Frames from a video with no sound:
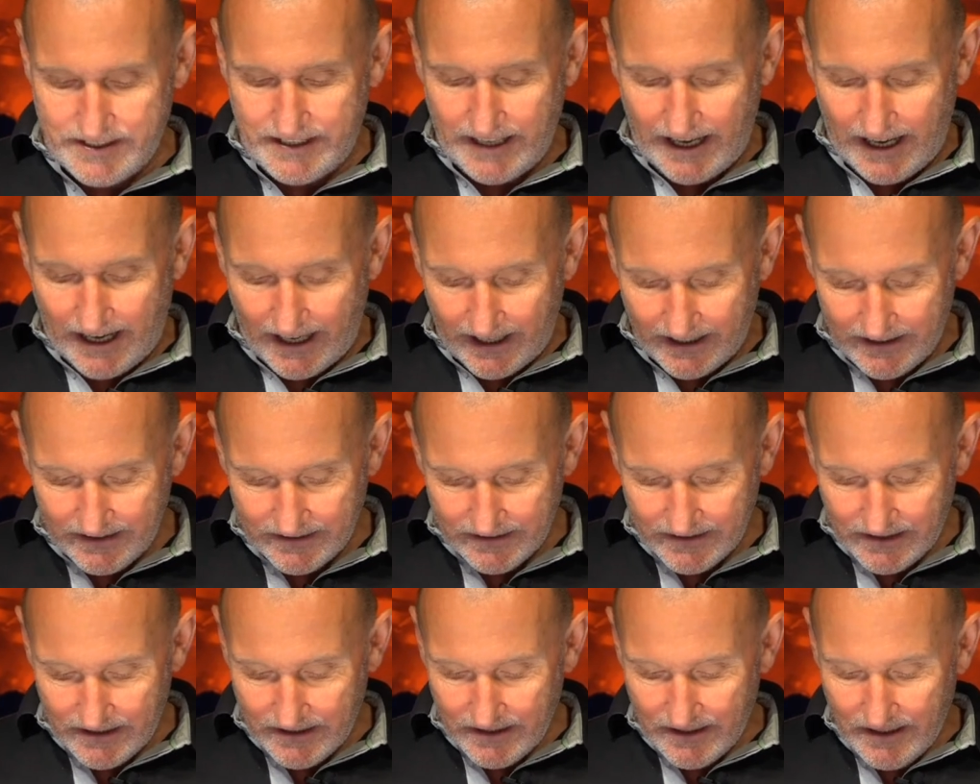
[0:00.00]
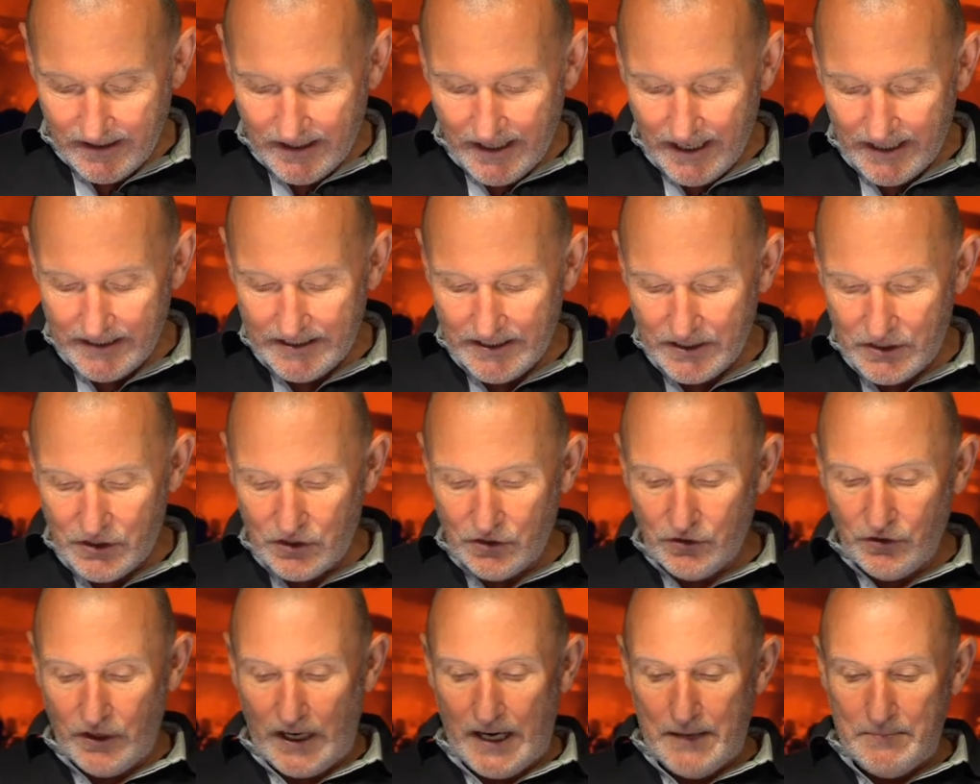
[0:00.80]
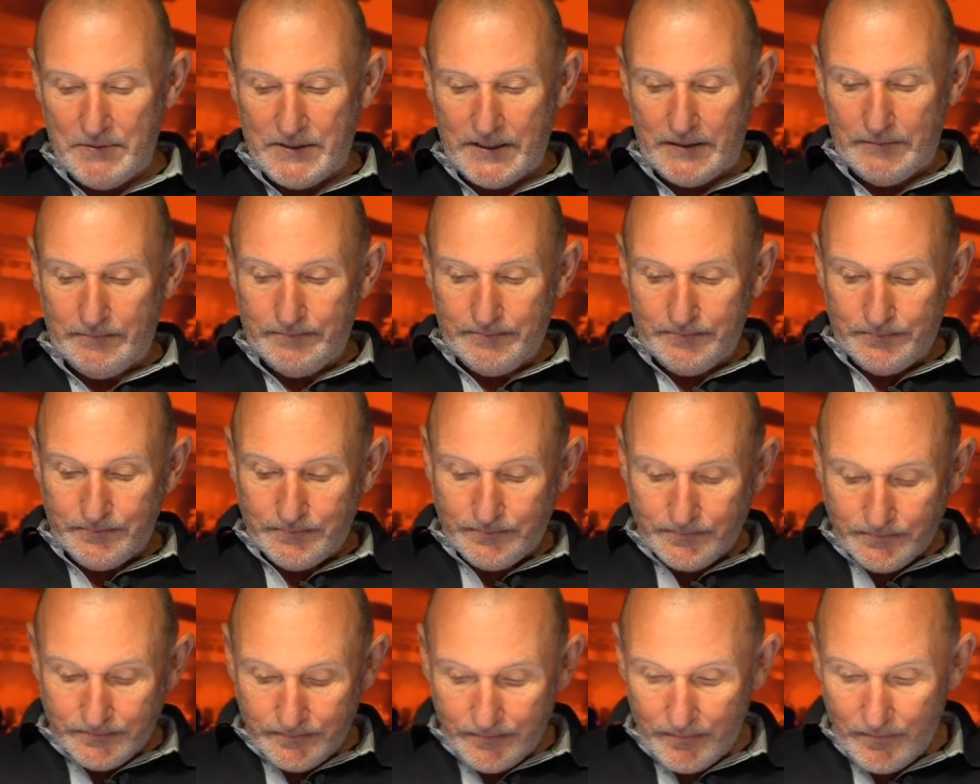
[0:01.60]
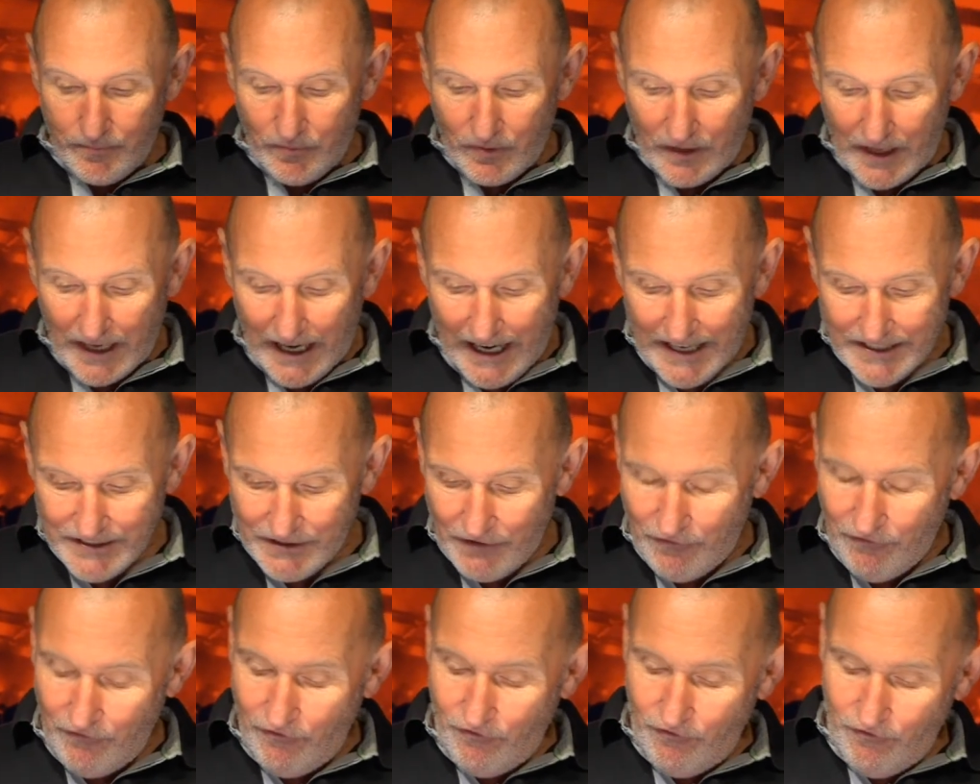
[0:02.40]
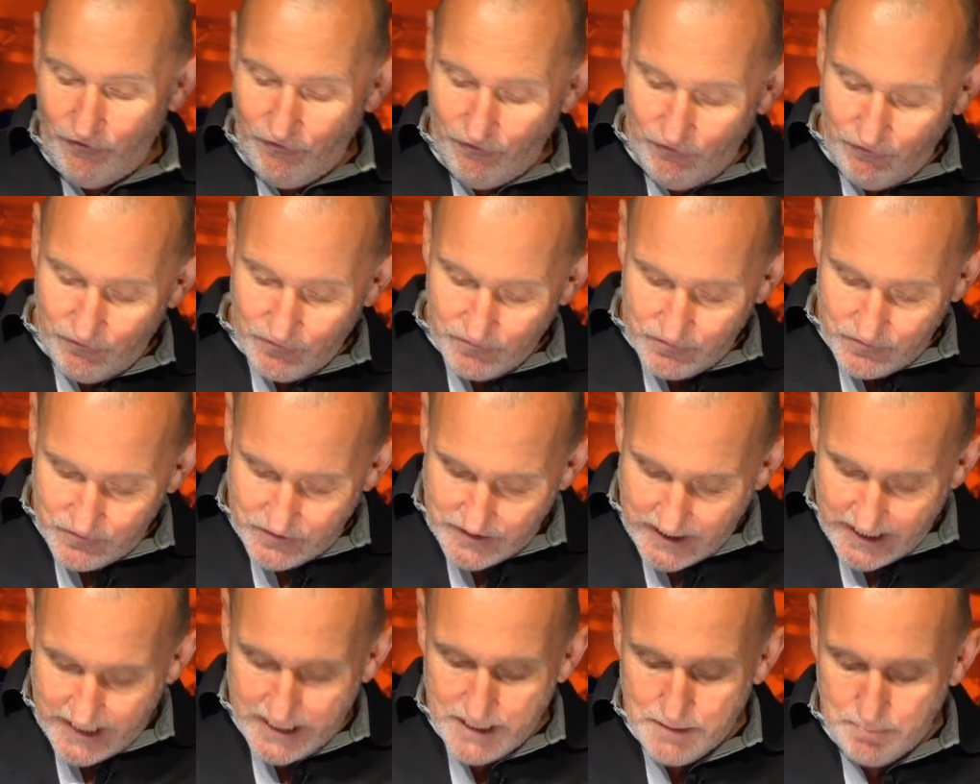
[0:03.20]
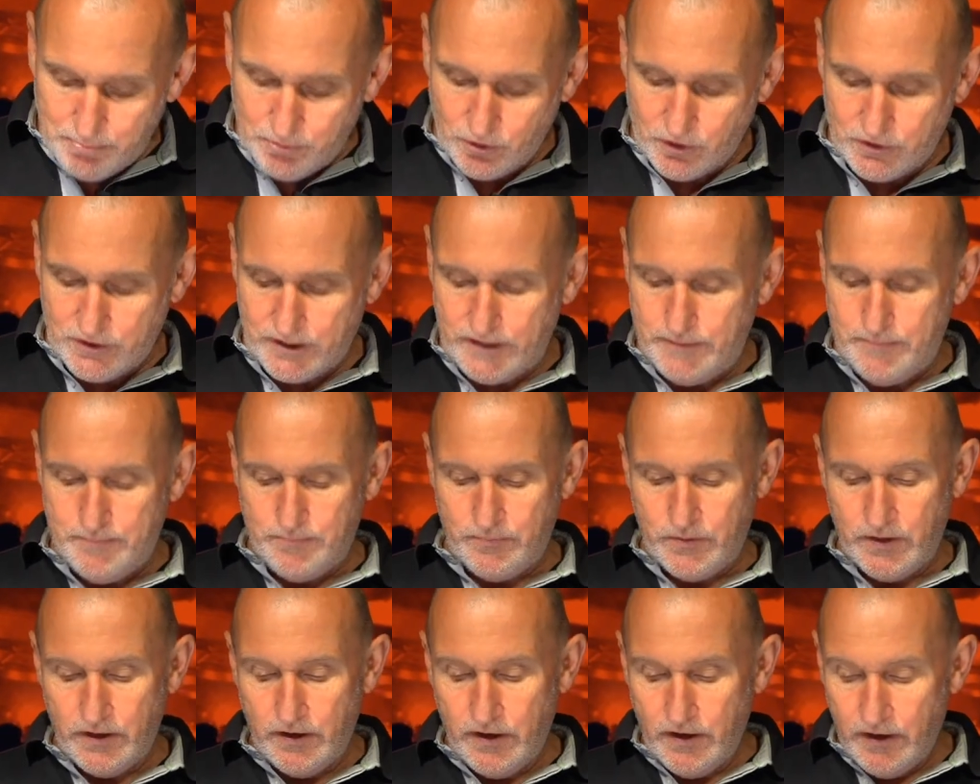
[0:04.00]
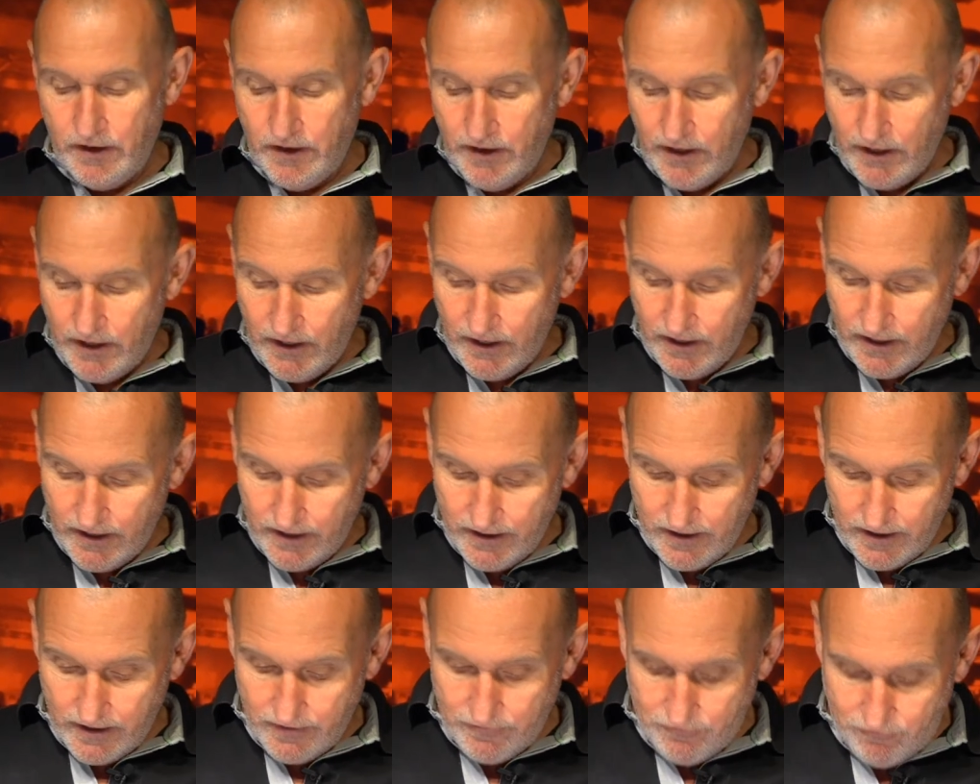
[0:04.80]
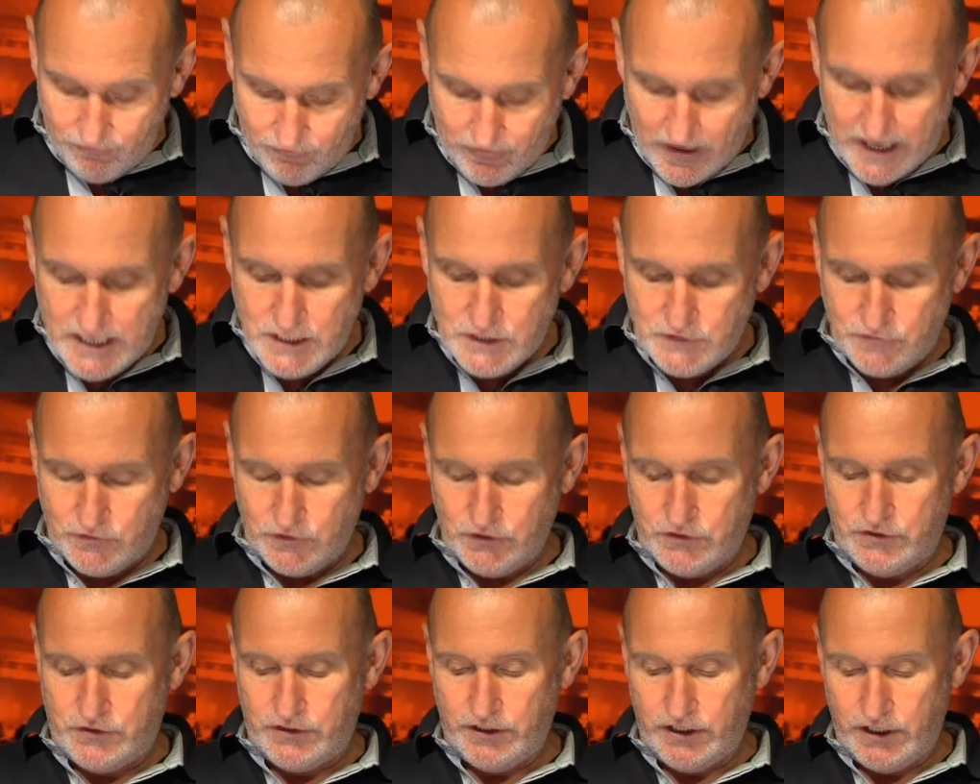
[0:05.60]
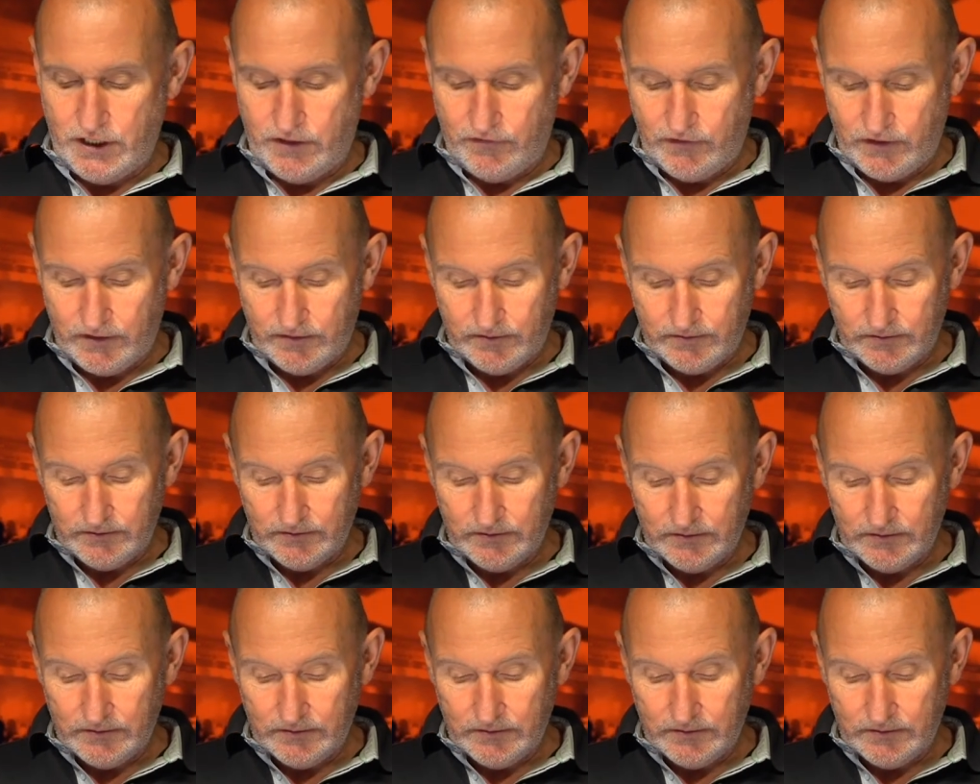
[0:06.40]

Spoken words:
guy. He describes him as a dear brother, a faithful servant.